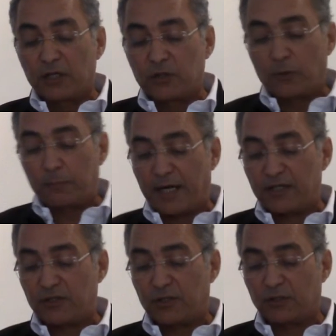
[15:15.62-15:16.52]
to a
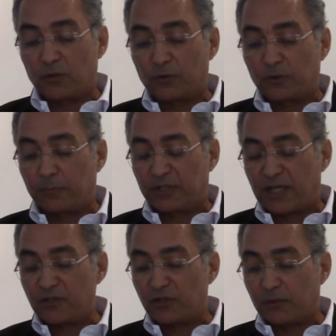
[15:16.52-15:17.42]
patient or to
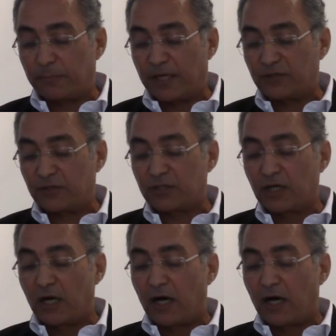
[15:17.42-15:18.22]
potential patients,